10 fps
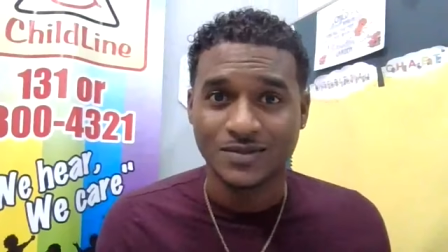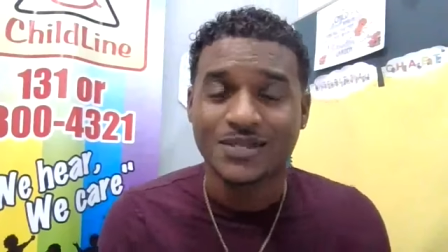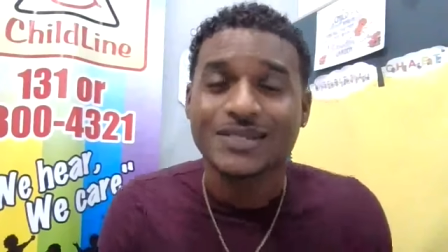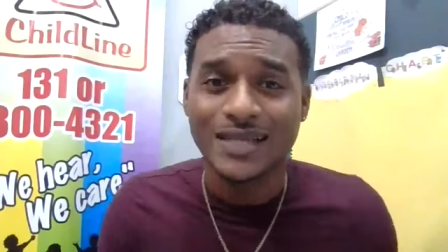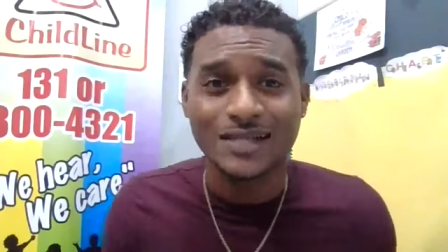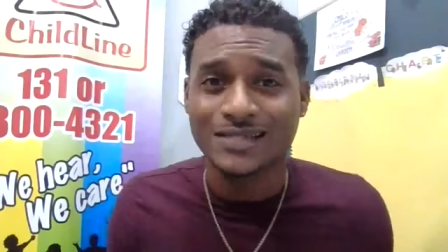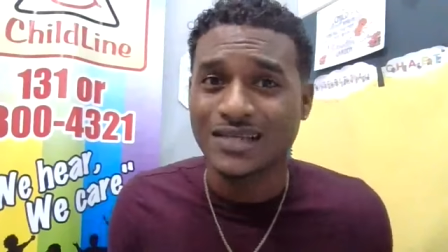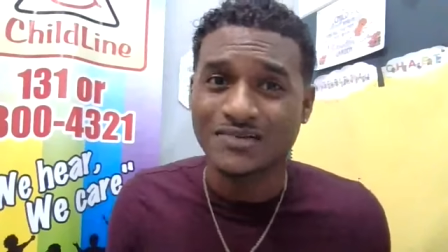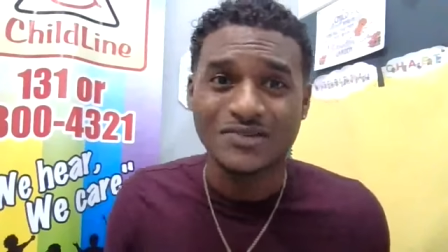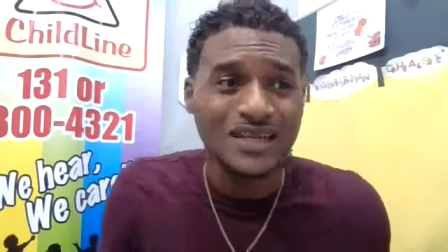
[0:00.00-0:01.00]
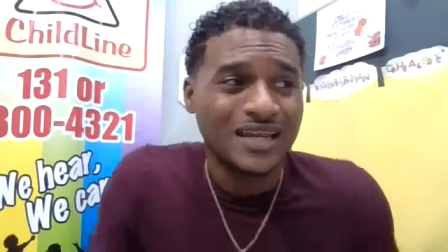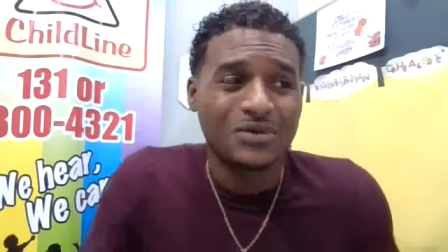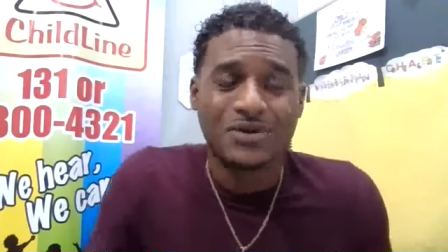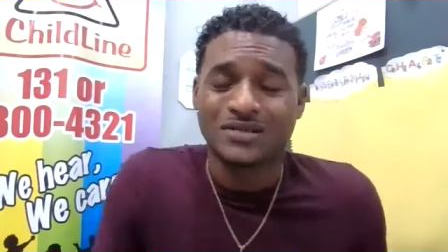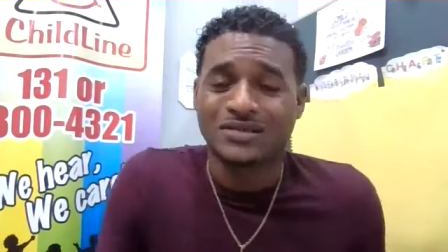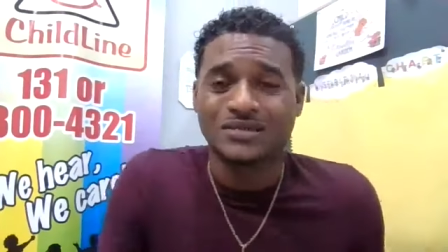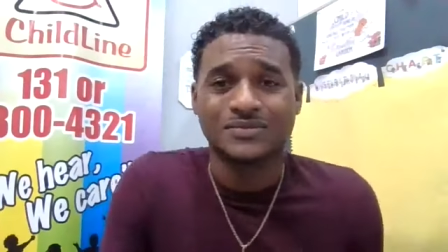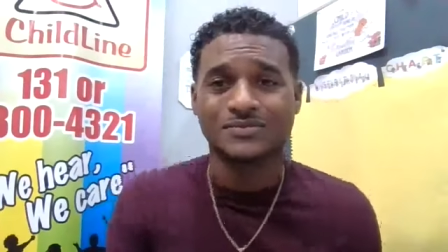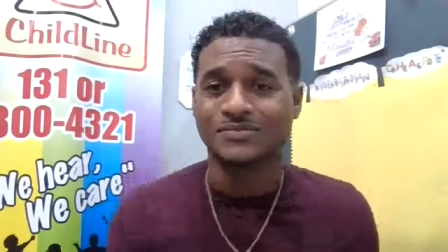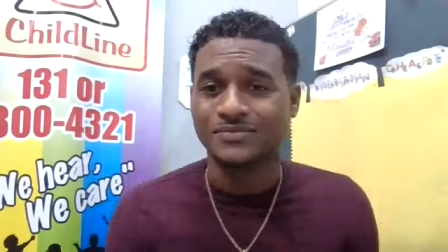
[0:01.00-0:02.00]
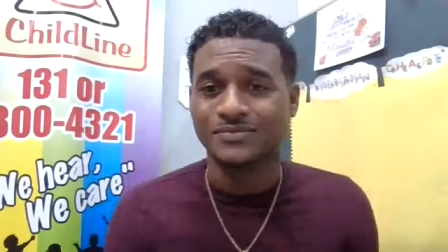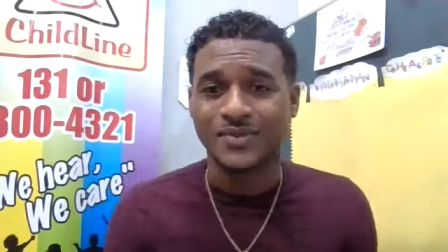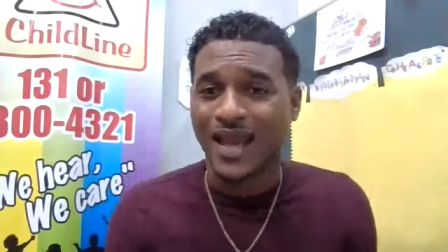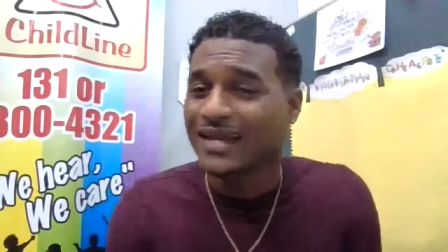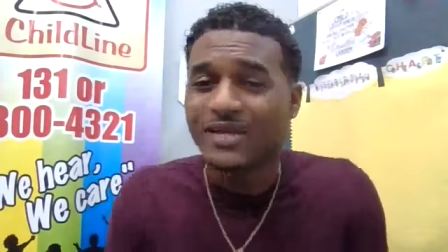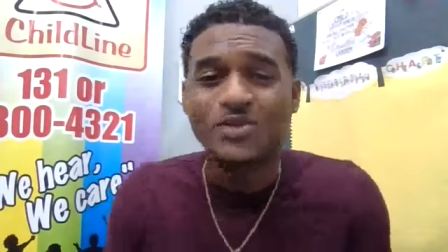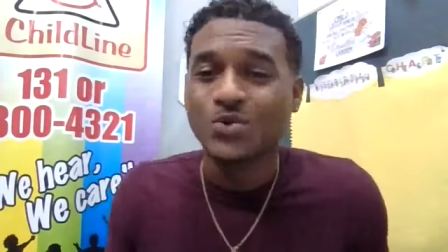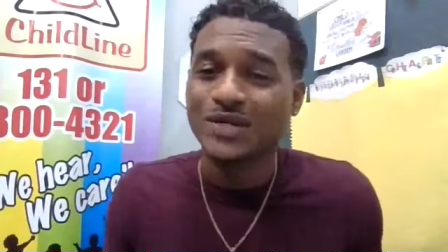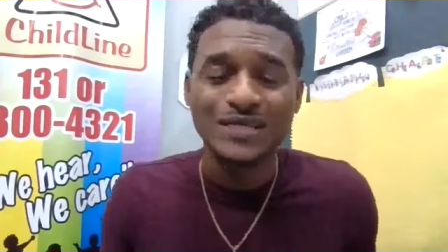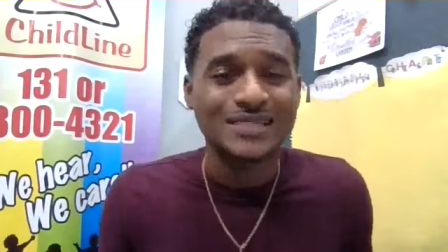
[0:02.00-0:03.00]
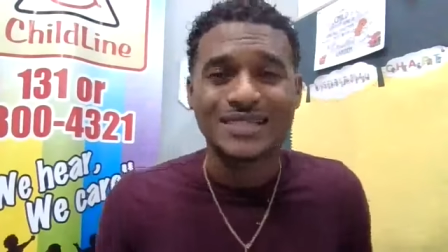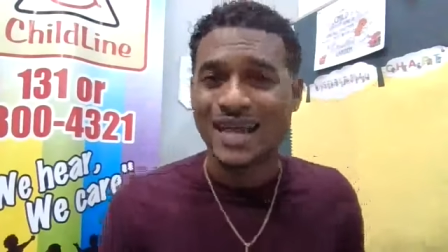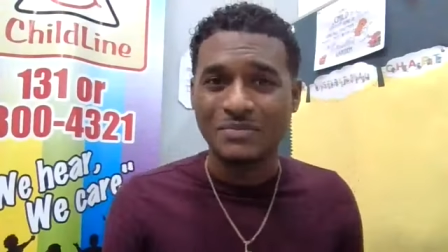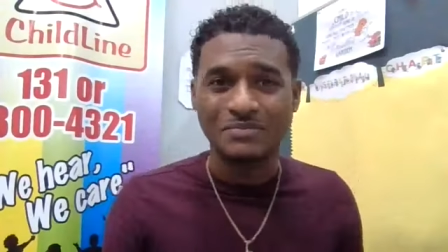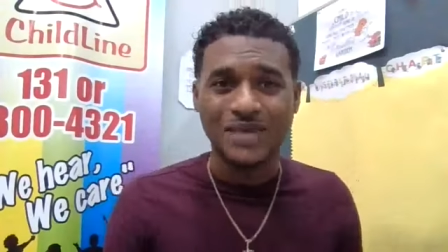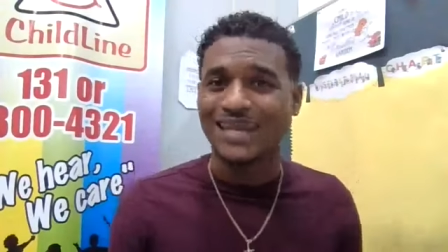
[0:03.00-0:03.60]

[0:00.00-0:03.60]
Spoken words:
To tell yourselves that, here what? I didn't do it this time.